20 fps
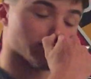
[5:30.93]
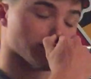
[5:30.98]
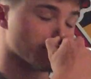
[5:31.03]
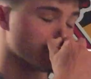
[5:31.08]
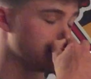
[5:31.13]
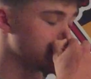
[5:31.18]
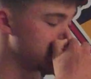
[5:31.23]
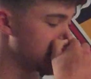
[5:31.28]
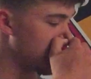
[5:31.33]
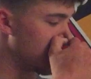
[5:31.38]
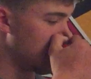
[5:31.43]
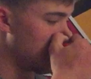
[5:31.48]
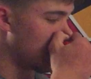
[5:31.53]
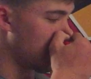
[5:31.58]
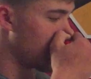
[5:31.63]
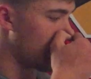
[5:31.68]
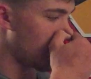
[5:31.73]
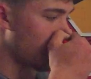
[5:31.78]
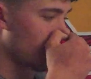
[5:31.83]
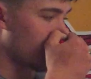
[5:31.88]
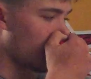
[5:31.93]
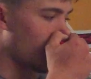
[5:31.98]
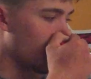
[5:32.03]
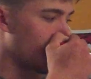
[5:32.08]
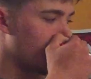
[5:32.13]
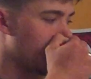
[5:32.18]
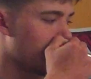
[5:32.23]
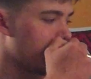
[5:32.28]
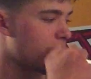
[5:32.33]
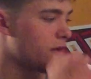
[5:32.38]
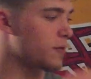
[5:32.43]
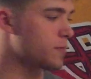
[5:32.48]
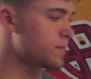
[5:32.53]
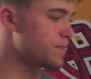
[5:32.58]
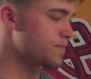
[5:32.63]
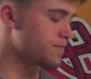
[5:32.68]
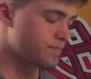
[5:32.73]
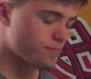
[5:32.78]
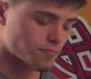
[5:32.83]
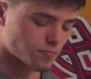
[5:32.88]
don't lose it. Beta.
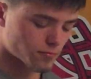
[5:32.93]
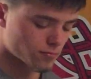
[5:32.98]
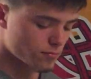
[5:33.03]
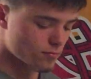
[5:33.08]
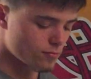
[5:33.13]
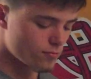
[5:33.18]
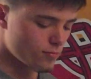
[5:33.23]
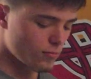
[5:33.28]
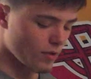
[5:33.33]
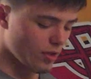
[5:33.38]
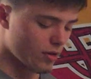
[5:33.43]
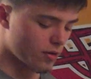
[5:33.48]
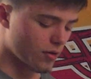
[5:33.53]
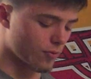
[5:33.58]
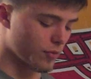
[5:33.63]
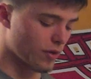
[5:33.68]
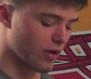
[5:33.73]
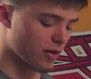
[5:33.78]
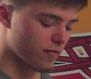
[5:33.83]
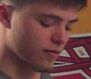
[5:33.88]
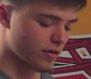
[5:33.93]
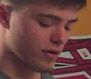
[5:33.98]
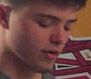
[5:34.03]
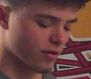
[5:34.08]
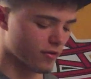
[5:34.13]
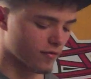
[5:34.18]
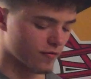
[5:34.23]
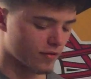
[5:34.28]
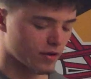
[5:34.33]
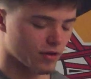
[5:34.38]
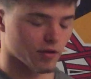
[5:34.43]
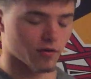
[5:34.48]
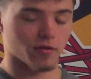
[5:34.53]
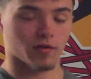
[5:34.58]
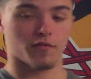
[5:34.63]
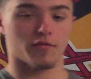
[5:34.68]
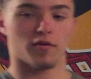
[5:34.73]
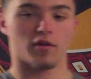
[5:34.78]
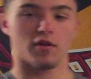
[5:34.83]
And then we have another video on